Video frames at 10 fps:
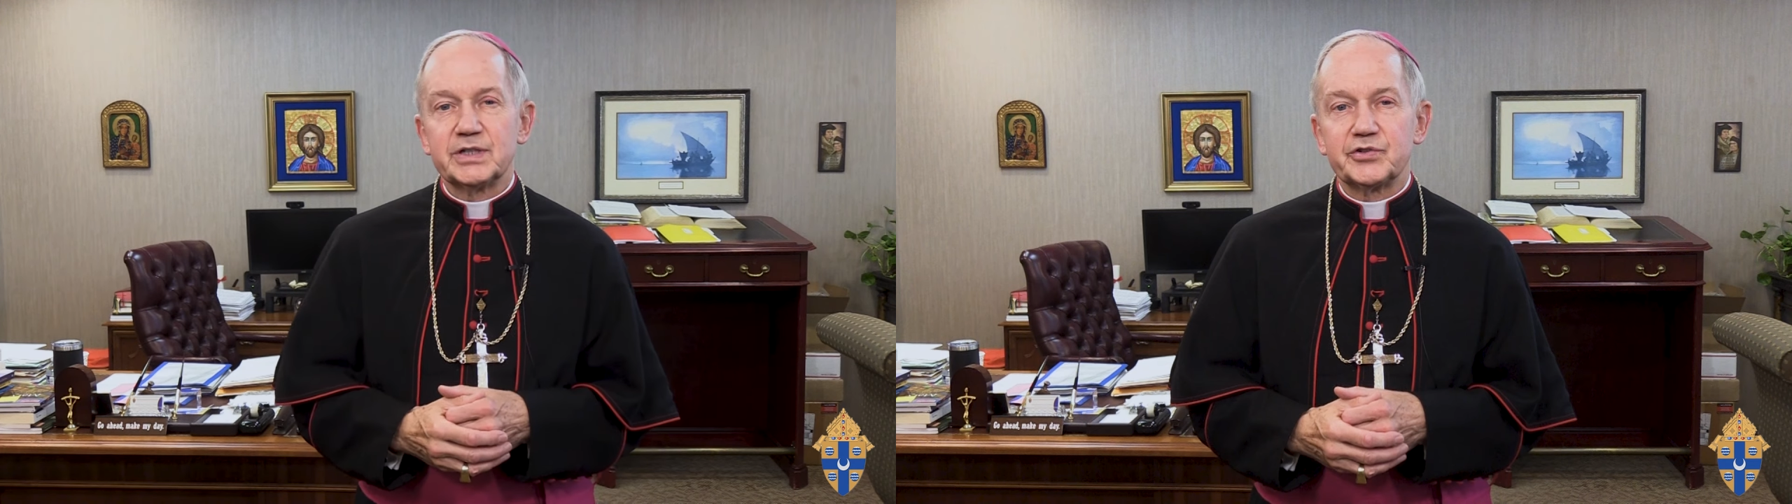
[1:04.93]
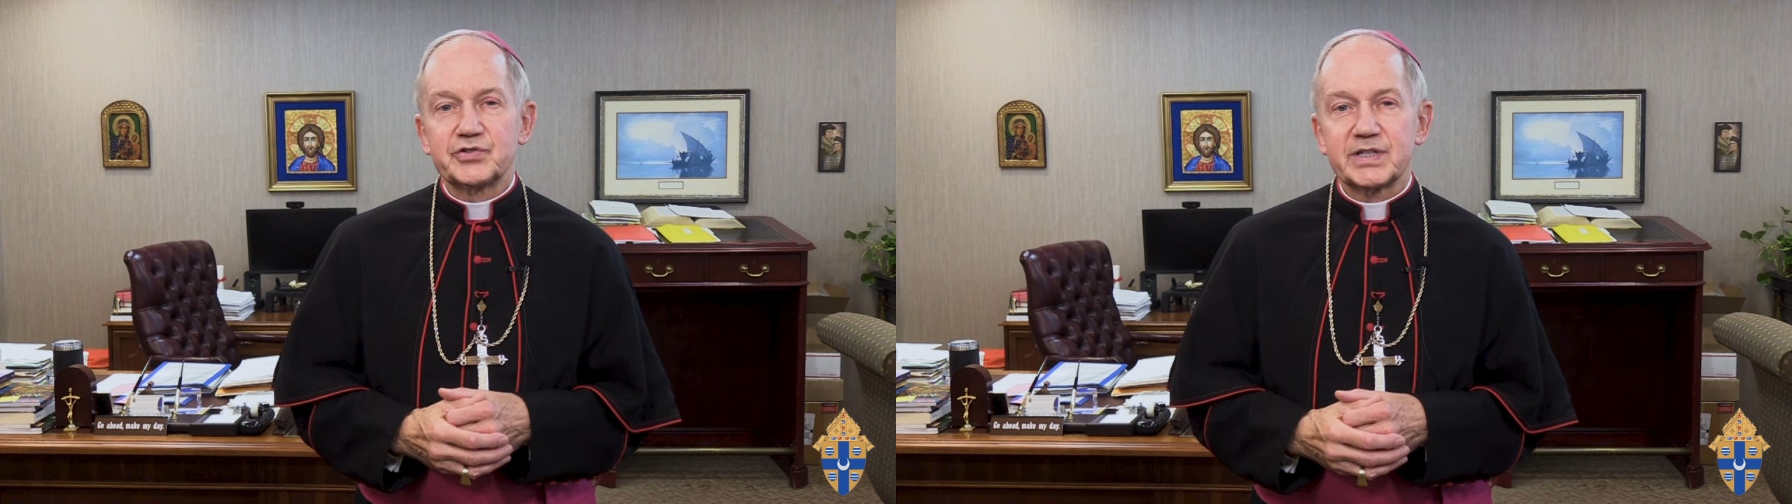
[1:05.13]

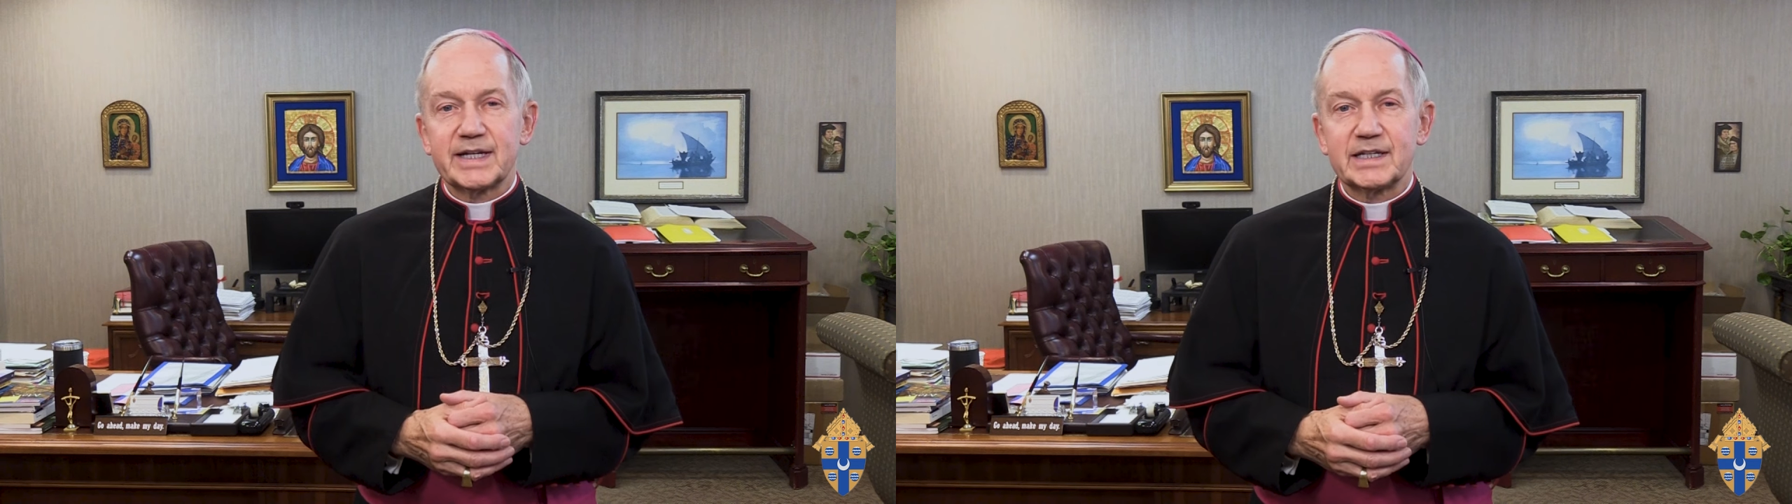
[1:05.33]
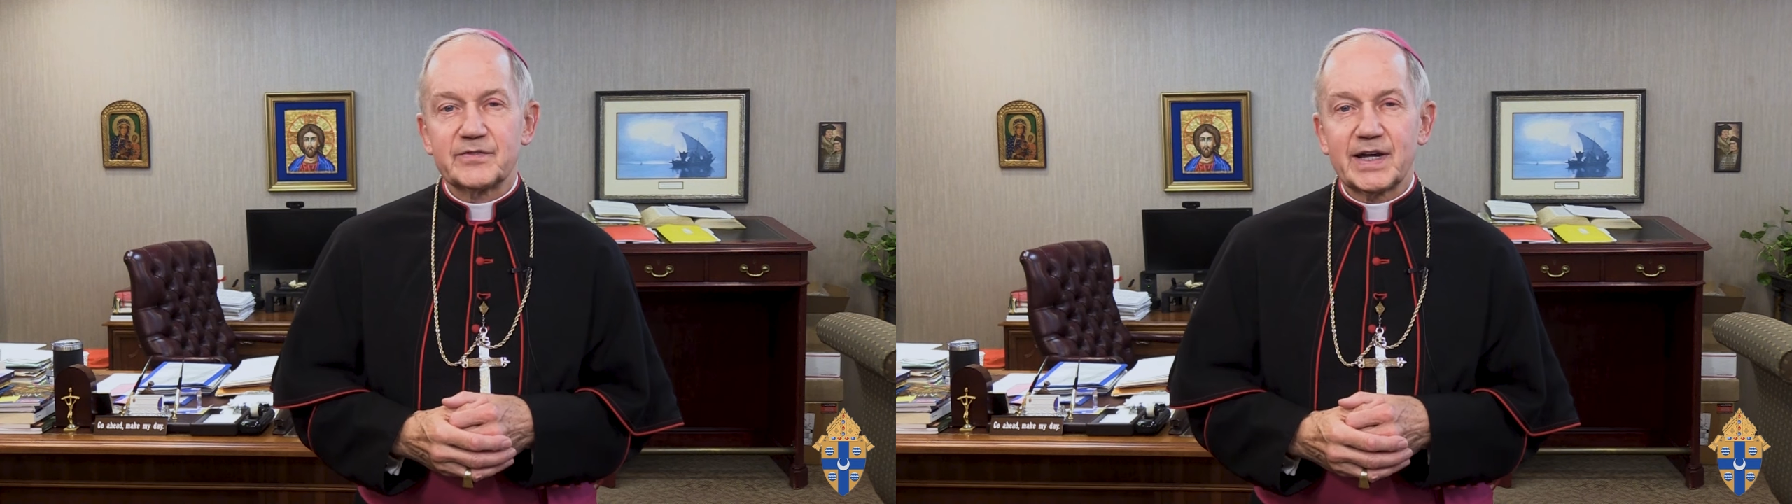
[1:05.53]

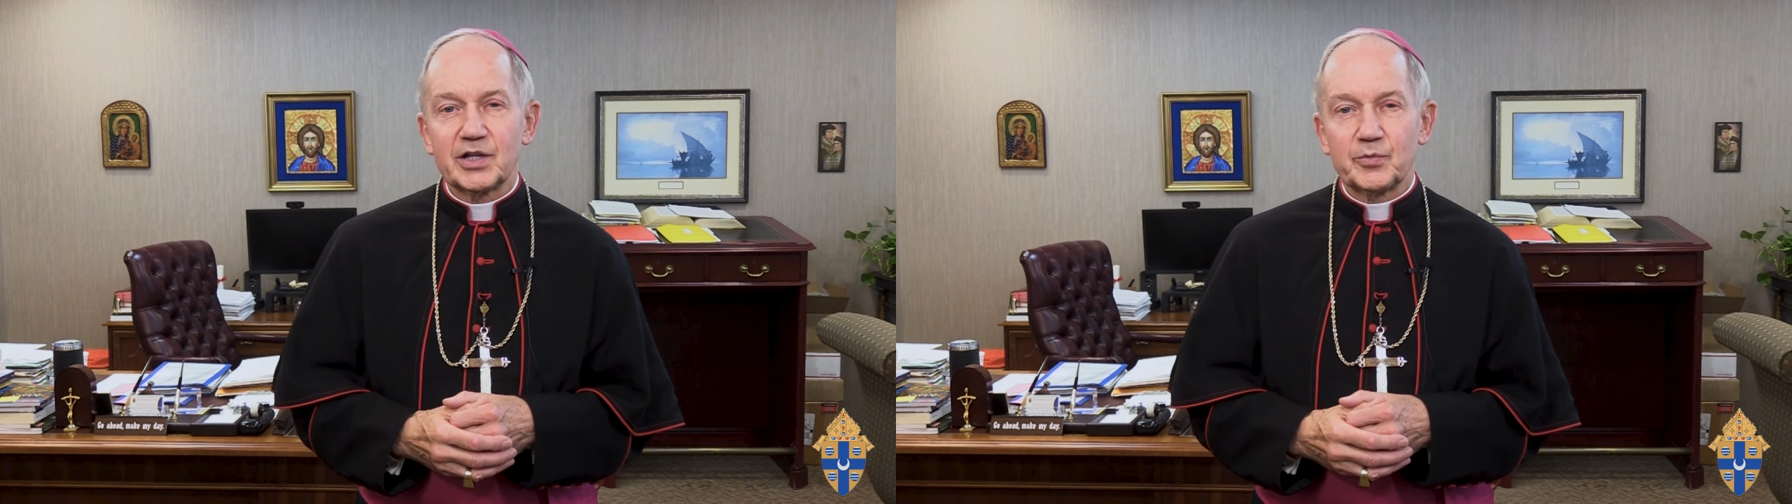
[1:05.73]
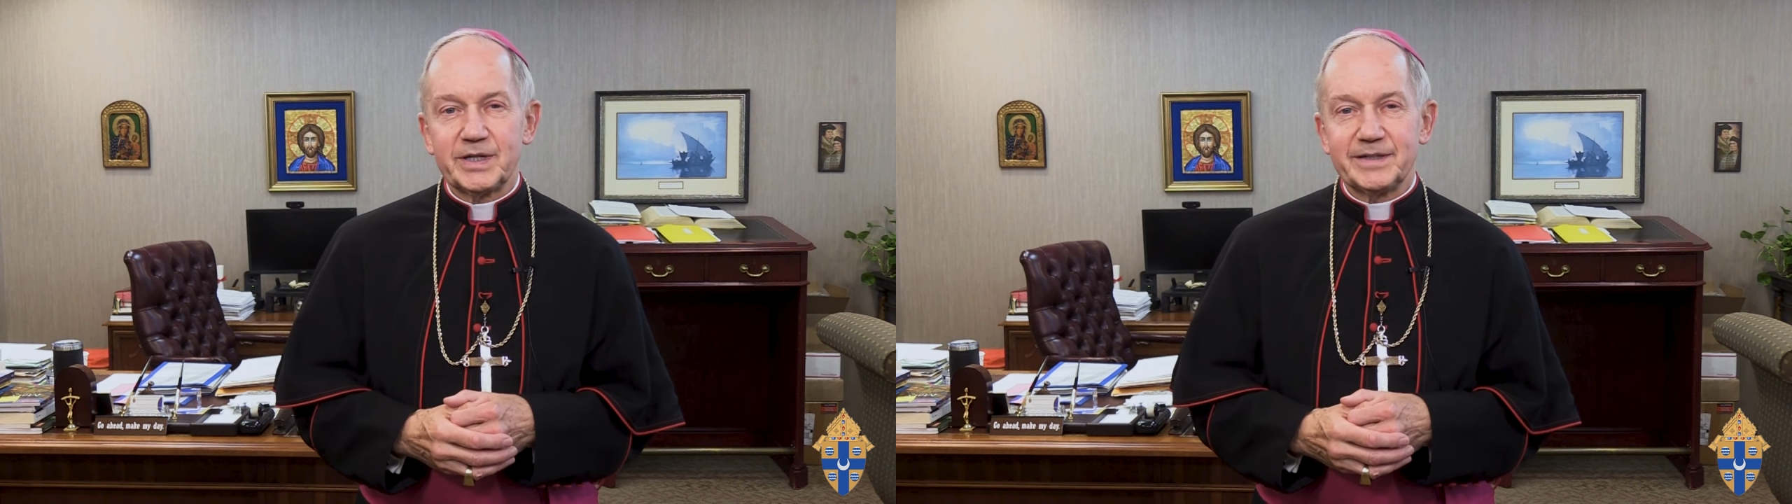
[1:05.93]
understanding of
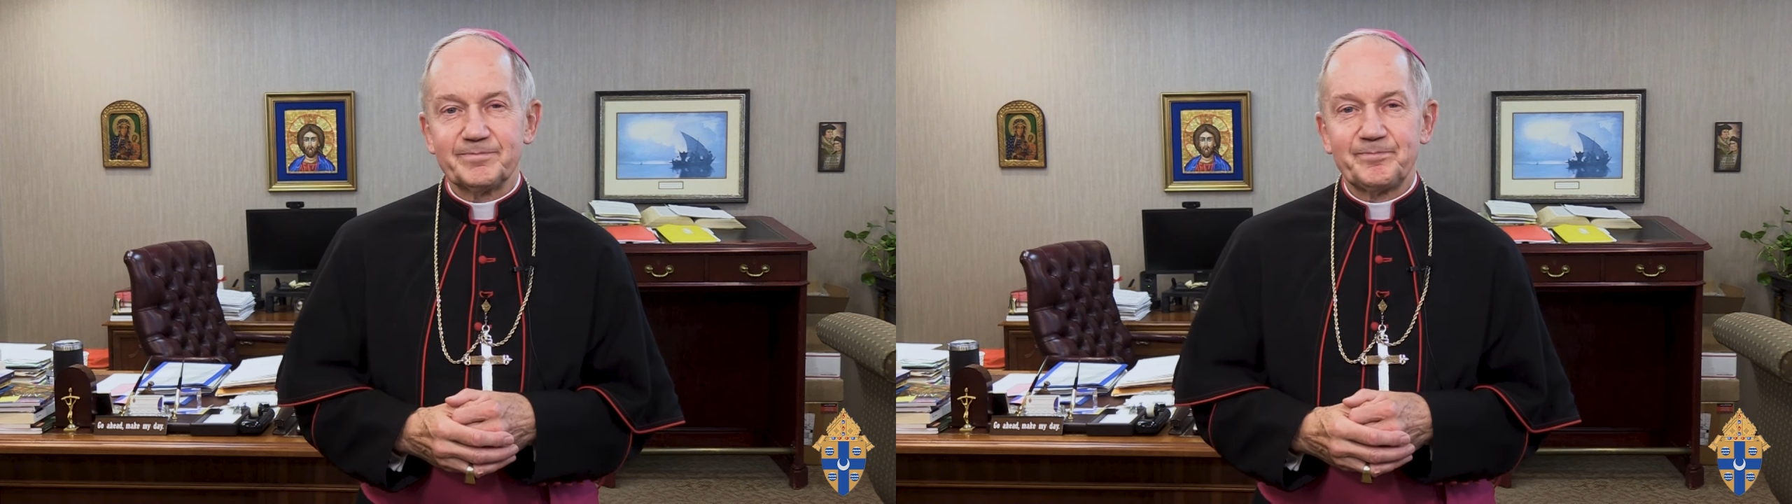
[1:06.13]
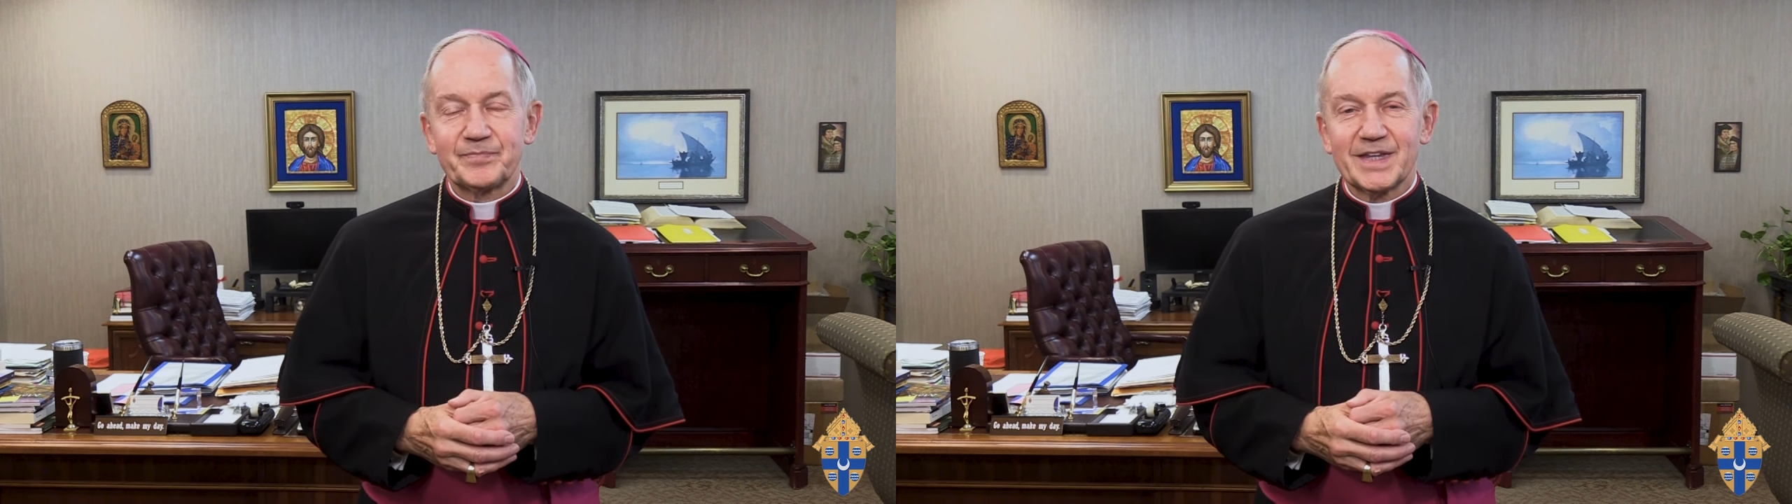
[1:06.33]
Halloween.